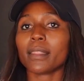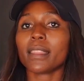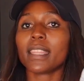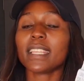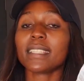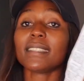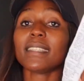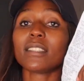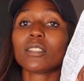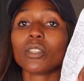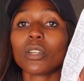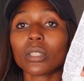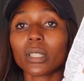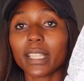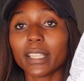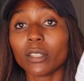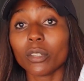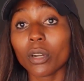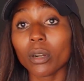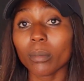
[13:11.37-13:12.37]
this is not
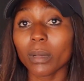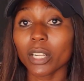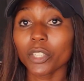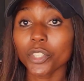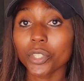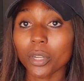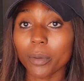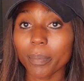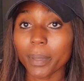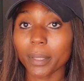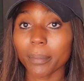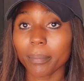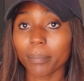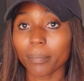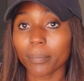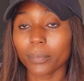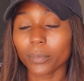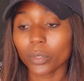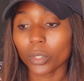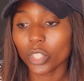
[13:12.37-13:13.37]
the normal shopping.
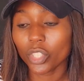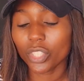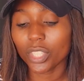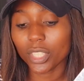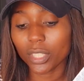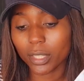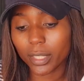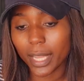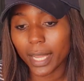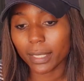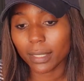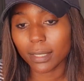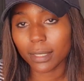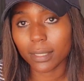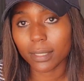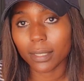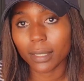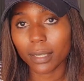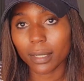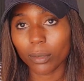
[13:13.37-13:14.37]
It's just
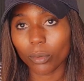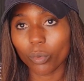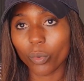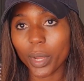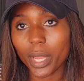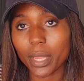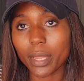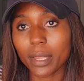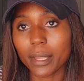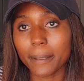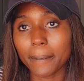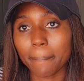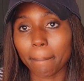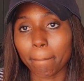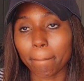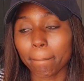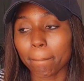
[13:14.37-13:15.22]
that we